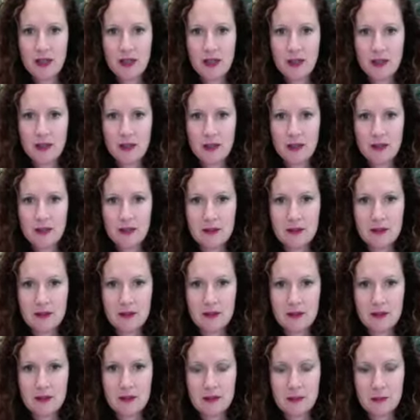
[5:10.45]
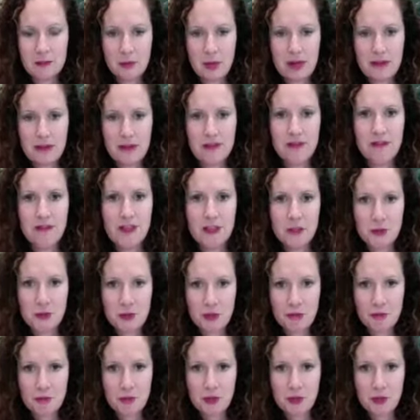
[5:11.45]
our private
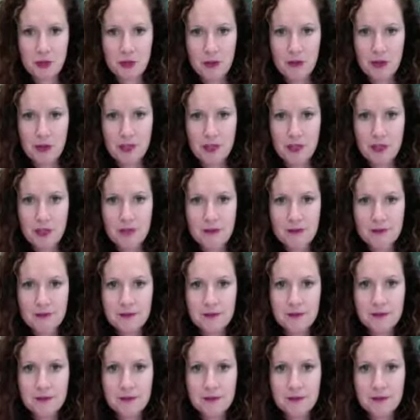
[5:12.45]
Facebook group here,